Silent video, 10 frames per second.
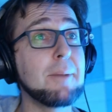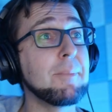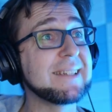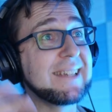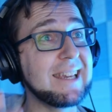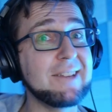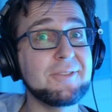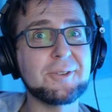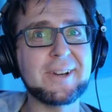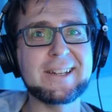But yeah, if
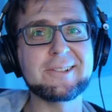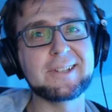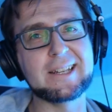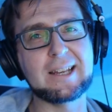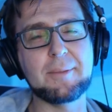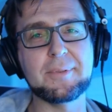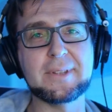you're into GitHub,